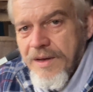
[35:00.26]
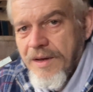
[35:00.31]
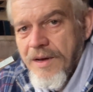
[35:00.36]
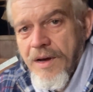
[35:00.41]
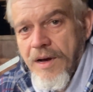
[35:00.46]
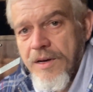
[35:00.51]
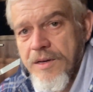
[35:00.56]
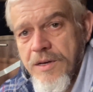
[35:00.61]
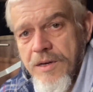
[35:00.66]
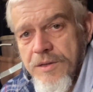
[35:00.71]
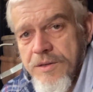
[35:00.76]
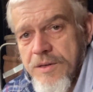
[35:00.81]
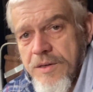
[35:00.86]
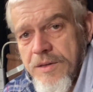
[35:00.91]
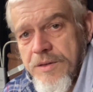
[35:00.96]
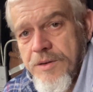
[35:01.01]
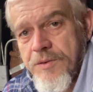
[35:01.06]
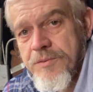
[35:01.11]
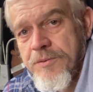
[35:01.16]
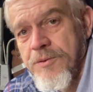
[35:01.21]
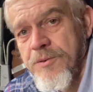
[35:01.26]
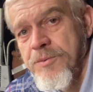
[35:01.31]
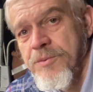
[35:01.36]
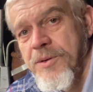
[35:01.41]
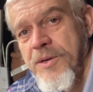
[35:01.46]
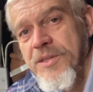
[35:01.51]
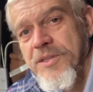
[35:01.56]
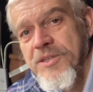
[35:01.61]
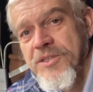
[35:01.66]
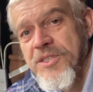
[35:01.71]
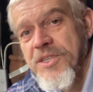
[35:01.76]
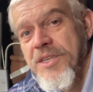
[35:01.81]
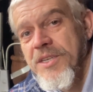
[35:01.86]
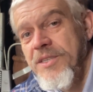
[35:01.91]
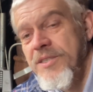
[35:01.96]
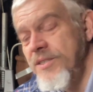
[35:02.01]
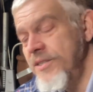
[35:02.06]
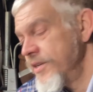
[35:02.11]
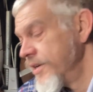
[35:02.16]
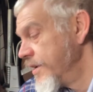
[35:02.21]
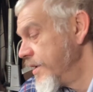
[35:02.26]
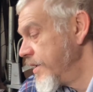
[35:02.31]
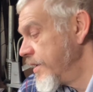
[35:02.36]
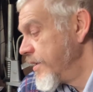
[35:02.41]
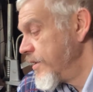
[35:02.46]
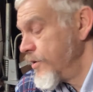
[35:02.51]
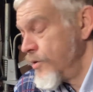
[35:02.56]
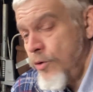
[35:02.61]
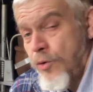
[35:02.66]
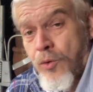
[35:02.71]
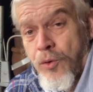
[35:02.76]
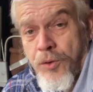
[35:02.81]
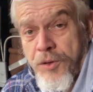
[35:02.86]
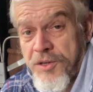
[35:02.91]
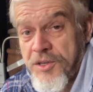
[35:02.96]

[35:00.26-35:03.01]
I can't tell the difference between the seeds or the